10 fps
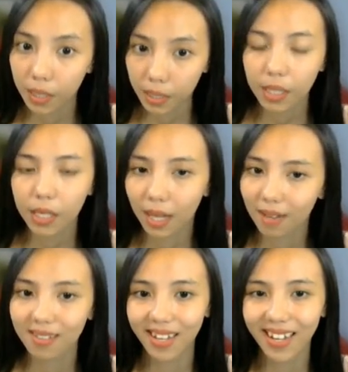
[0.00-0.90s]
Yes. So
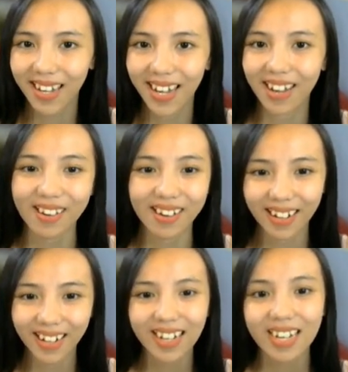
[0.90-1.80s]
the speed is
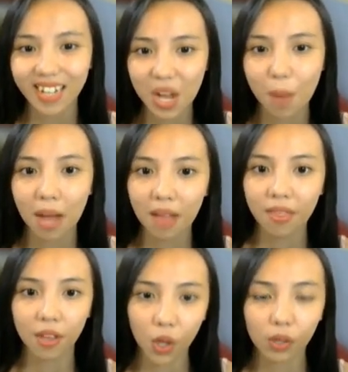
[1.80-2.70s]
always
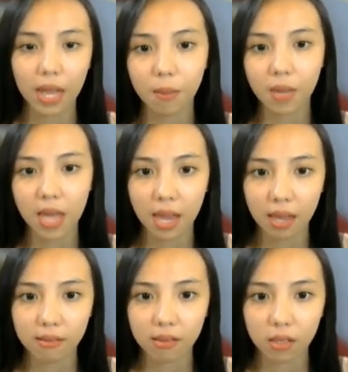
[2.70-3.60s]
math.abs.